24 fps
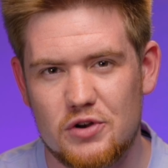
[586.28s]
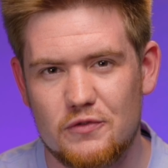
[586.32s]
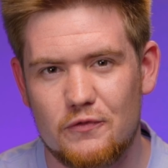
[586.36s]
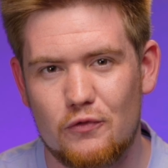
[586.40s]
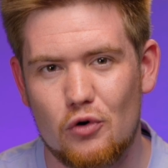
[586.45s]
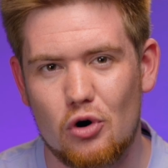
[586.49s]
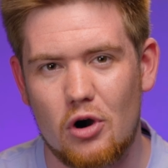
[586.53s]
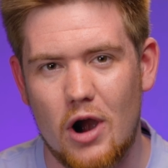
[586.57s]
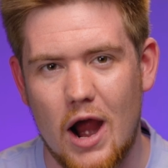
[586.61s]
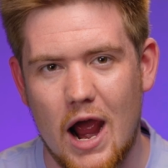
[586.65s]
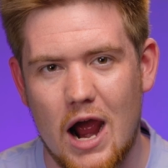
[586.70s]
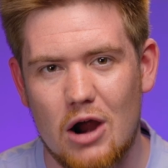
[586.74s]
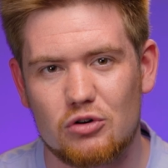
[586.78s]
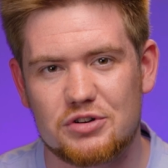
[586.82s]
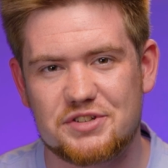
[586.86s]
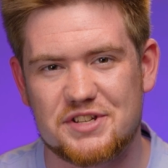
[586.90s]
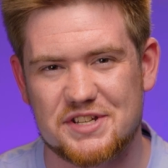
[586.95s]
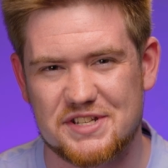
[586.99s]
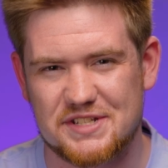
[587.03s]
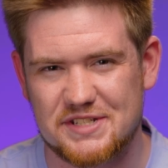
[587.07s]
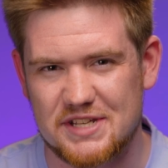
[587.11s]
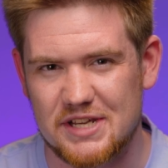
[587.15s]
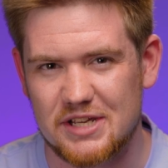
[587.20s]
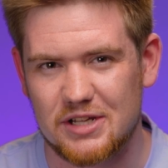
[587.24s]
to 4 hours
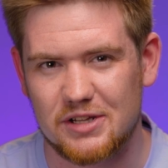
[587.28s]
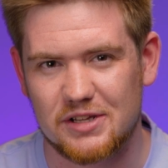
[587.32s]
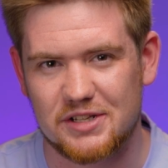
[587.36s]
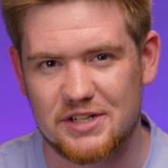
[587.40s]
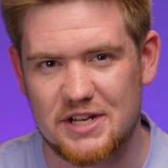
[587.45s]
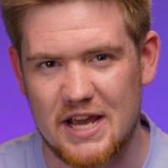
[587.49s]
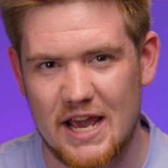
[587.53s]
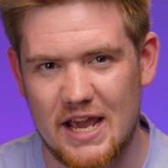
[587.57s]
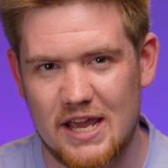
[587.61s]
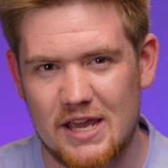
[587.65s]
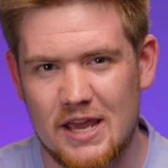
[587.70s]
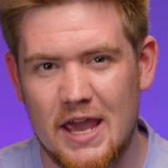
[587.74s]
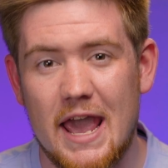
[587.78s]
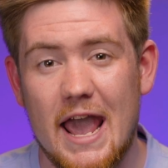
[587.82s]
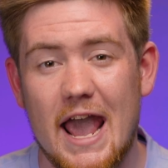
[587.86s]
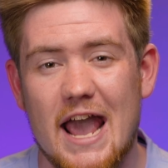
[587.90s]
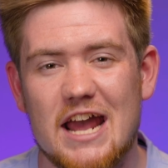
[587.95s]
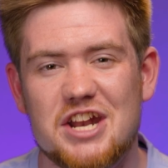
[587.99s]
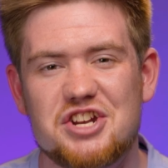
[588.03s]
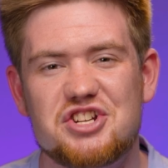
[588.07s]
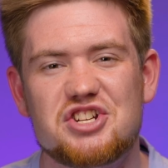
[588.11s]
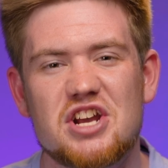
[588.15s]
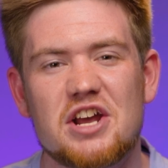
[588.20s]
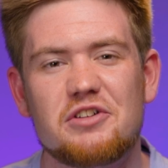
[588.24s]
a single day
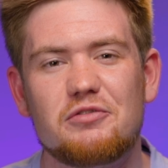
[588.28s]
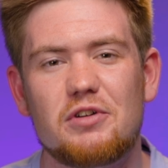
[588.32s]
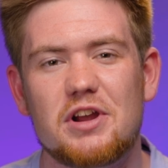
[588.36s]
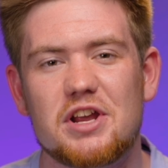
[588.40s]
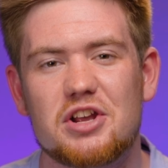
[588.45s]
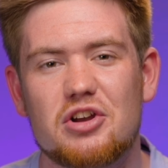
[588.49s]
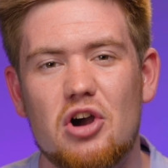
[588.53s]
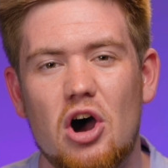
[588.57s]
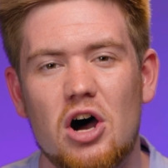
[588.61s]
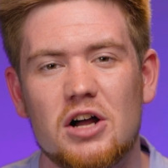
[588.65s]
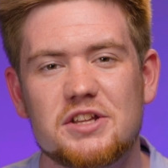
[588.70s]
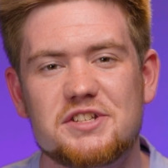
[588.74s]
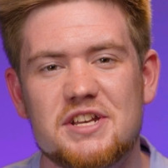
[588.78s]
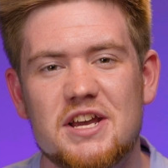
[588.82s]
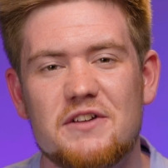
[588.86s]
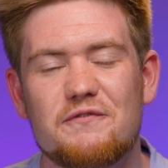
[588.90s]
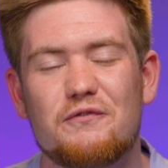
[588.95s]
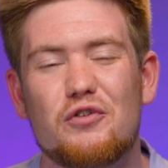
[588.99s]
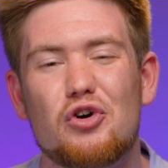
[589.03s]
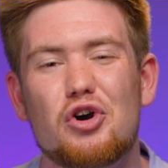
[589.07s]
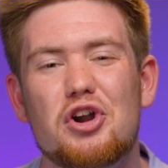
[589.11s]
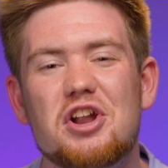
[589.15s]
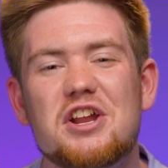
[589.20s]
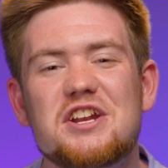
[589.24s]
and generate content
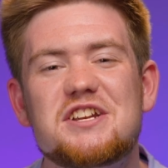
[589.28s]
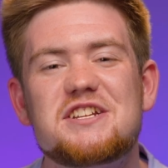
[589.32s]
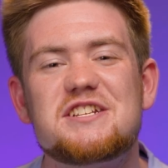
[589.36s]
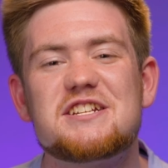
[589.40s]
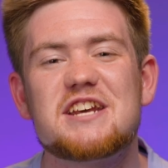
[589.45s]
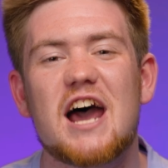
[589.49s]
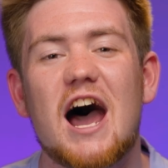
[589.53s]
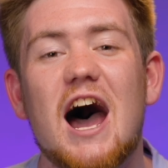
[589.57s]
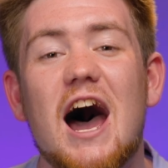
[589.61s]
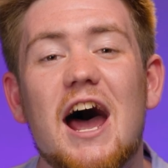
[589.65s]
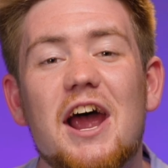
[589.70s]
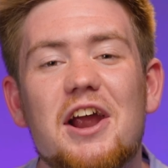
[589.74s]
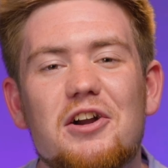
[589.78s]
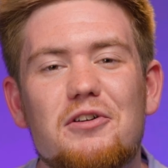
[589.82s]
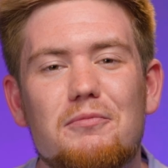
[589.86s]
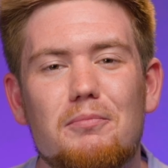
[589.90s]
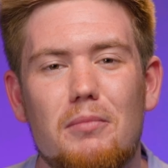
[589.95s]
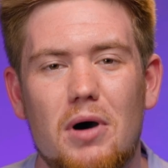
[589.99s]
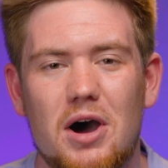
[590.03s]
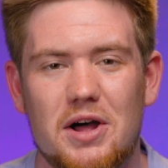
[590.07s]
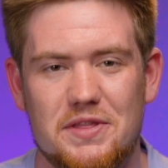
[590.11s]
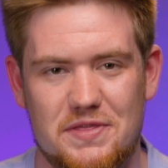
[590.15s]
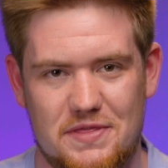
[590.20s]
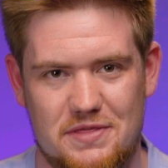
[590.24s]
for an entire
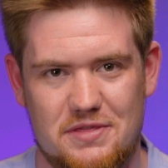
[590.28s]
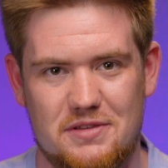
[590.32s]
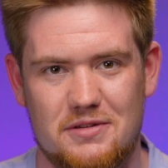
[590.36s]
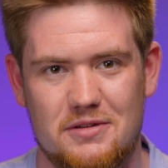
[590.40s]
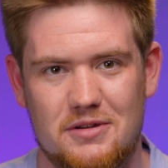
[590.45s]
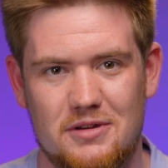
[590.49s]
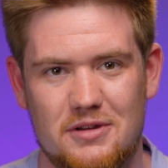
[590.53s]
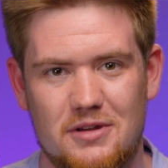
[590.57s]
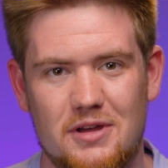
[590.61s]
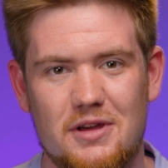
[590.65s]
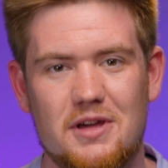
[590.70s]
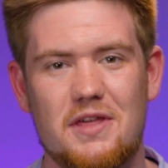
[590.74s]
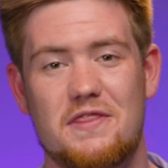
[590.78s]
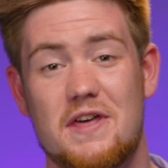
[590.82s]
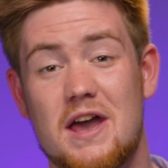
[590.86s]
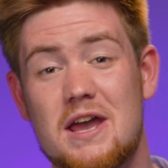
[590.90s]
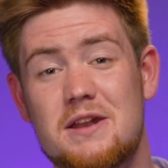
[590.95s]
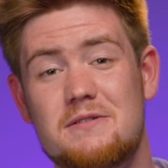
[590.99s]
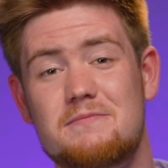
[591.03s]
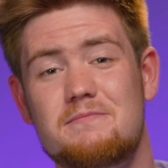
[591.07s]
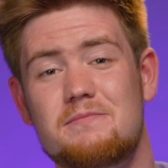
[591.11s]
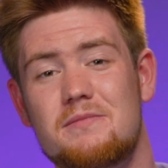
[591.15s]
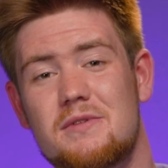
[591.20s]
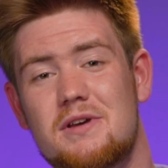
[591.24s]
month.
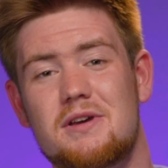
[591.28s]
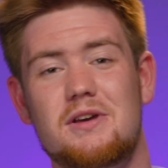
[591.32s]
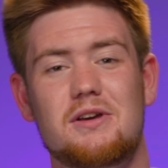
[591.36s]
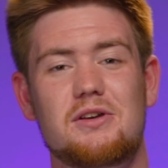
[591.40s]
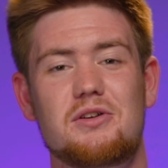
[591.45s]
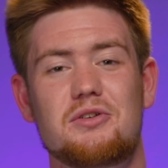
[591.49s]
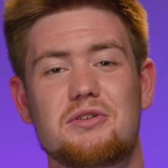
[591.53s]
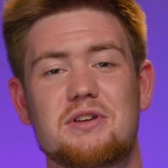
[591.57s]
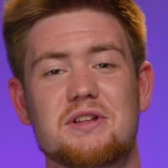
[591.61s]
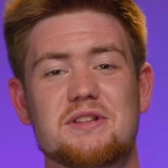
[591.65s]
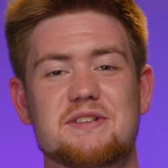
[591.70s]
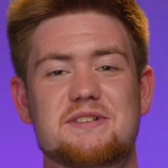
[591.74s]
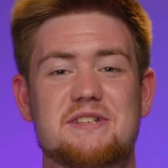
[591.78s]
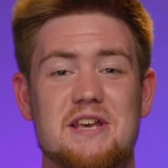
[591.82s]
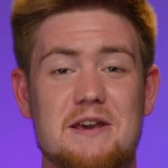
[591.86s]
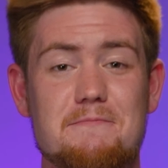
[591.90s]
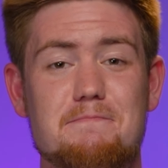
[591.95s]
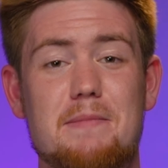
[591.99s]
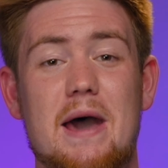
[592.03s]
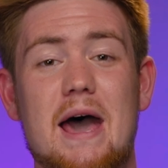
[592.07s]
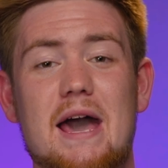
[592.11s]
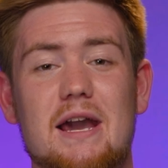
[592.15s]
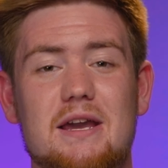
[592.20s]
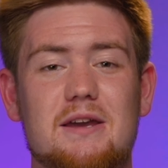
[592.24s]
Then, you can
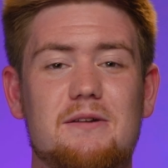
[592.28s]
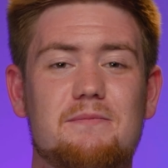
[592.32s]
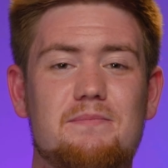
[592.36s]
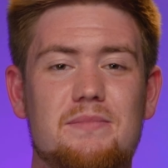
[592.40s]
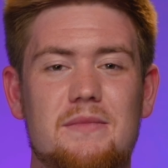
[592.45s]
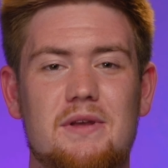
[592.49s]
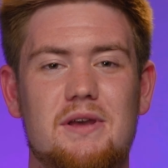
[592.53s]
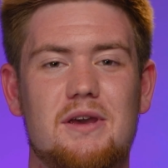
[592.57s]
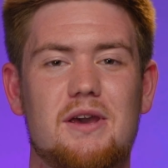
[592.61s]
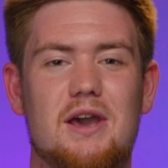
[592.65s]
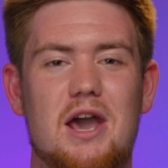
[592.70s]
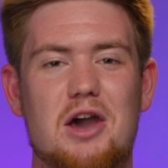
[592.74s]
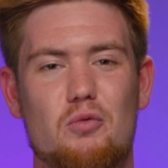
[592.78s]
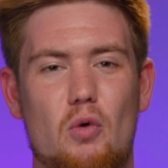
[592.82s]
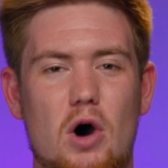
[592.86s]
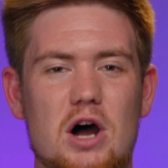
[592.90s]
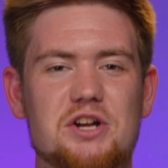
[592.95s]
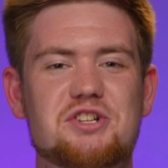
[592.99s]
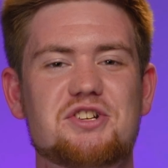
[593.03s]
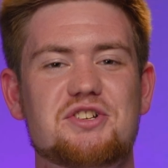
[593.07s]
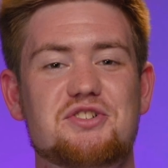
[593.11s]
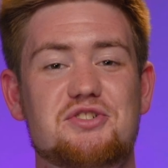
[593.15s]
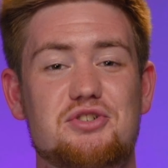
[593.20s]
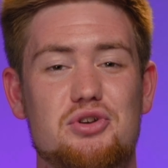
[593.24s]
sit back and
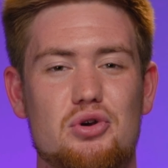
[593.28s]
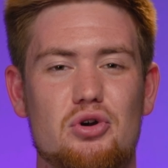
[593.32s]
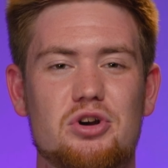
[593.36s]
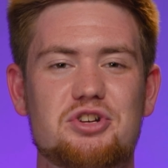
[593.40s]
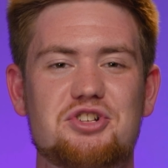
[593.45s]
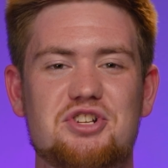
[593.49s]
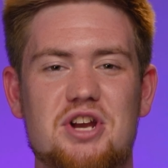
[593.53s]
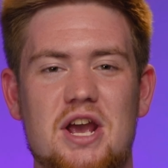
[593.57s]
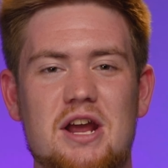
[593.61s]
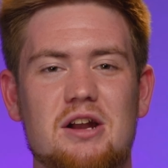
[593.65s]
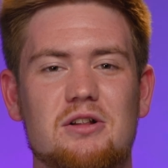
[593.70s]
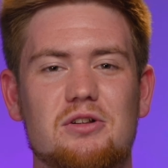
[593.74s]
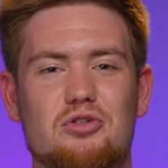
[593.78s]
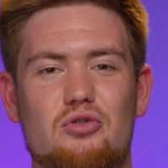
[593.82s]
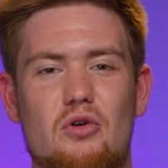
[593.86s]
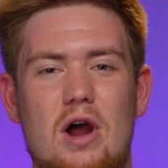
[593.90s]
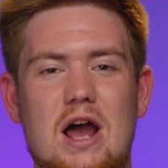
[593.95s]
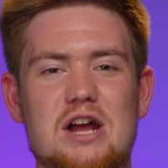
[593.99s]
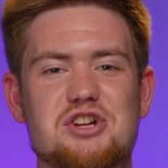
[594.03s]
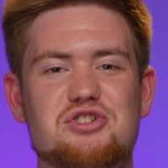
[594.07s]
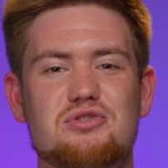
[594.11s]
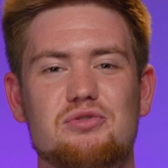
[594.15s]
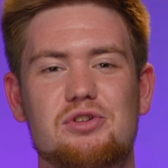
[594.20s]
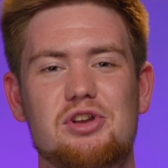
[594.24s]
watch as your channel
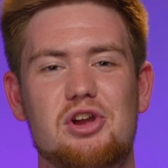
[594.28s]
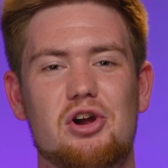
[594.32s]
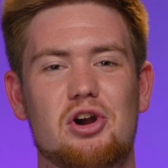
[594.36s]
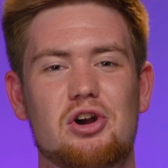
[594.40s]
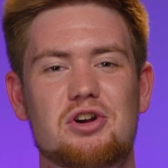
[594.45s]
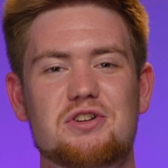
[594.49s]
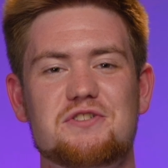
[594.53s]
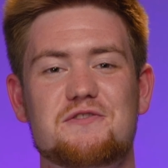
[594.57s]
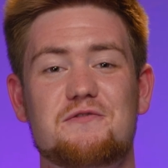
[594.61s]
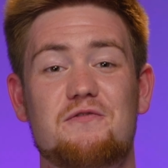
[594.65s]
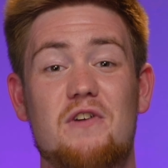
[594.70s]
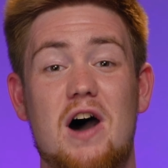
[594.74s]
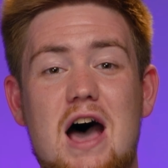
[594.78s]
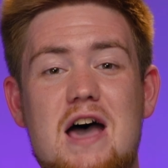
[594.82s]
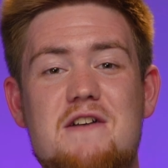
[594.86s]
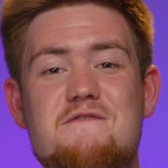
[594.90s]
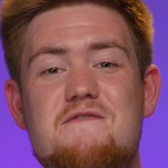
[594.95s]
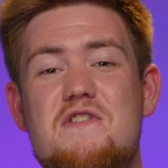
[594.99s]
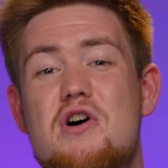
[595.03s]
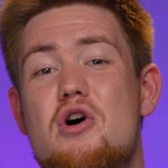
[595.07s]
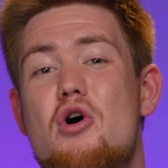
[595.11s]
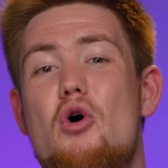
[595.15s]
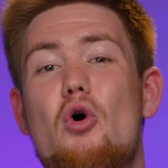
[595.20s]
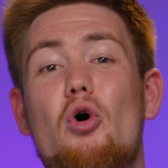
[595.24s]
gradually earns
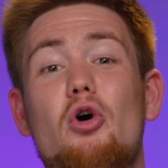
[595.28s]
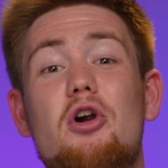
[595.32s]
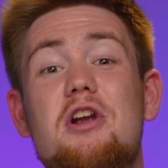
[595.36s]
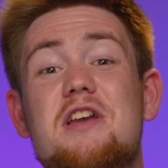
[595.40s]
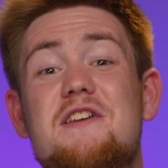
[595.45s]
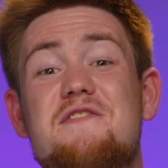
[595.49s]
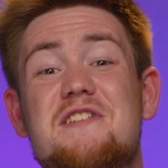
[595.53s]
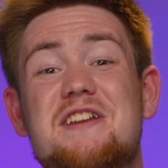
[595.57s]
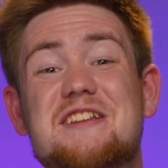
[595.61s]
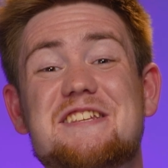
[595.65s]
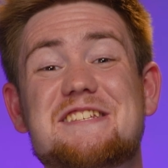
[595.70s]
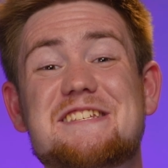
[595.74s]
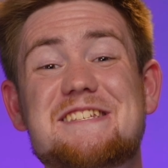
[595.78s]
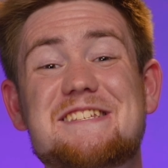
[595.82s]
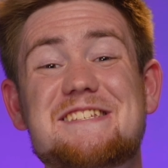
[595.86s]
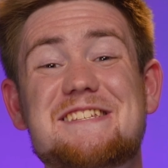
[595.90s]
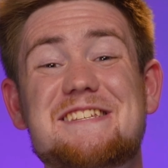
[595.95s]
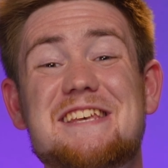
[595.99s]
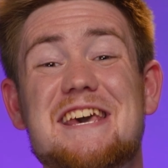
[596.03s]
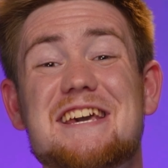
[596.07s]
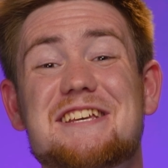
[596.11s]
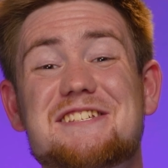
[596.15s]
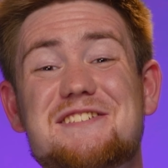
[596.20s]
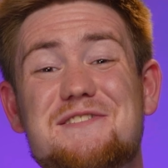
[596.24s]
5 or even
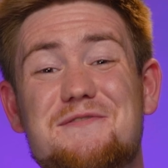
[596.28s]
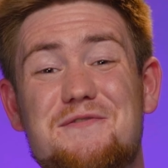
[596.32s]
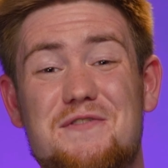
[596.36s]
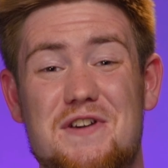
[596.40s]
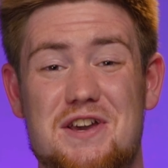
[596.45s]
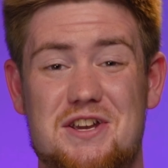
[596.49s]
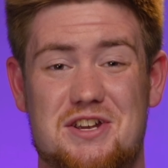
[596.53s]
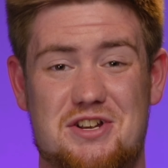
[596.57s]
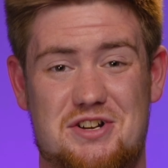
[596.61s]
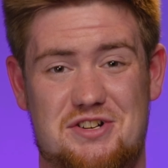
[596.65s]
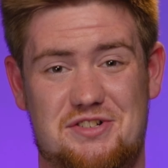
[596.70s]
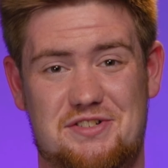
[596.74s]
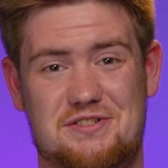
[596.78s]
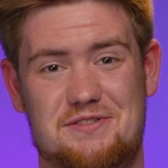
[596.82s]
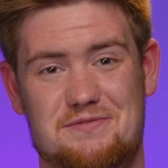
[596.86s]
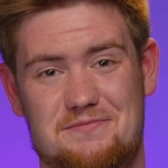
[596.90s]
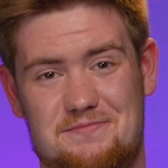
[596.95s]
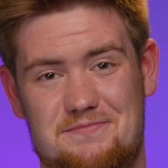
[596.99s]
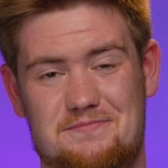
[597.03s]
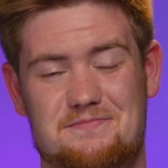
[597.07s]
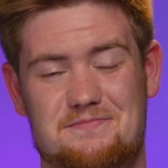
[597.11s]
6 figures.